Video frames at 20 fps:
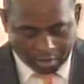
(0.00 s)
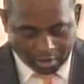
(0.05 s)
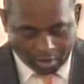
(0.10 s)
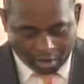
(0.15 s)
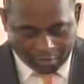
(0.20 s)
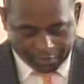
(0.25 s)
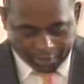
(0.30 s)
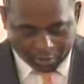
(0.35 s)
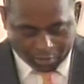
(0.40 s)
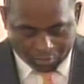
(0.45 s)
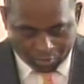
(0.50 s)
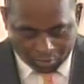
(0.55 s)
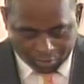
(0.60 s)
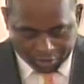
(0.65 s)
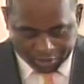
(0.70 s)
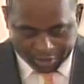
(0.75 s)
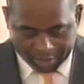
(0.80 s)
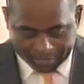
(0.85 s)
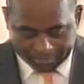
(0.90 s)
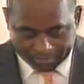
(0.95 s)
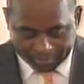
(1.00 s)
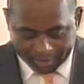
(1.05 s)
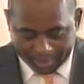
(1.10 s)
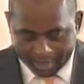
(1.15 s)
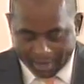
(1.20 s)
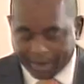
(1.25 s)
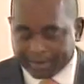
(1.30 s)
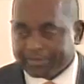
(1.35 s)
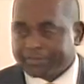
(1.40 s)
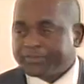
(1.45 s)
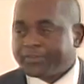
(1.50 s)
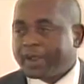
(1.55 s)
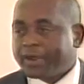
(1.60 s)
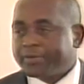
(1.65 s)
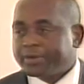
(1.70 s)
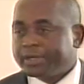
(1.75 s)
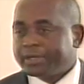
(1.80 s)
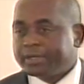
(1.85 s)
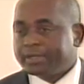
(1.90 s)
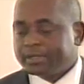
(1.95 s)
a cruise ship and
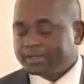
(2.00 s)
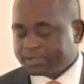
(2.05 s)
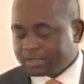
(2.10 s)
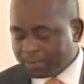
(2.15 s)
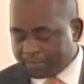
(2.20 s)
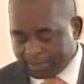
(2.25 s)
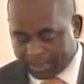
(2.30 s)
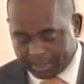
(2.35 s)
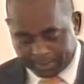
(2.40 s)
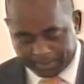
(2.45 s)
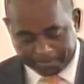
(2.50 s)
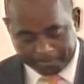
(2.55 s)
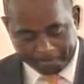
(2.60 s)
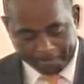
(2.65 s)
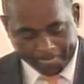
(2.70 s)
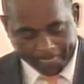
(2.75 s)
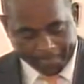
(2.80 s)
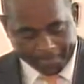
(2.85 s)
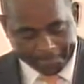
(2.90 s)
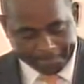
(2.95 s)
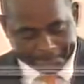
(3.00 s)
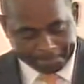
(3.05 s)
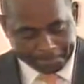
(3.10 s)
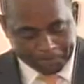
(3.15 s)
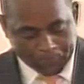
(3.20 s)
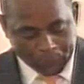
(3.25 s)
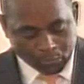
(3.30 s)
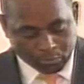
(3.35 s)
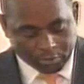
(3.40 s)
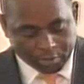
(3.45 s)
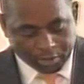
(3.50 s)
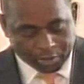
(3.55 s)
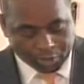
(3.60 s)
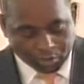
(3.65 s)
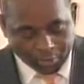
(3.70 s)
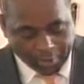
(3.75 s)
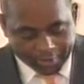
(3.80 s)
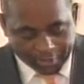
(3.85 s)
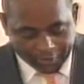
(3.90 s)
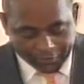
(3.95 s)
ferry terminal.
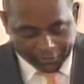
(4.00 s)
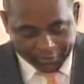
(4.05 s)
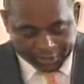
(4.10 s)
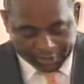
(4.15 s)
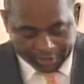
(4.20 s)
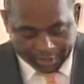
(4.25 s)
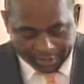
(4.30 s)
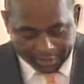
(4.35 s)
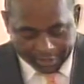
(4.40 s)
During the fiscal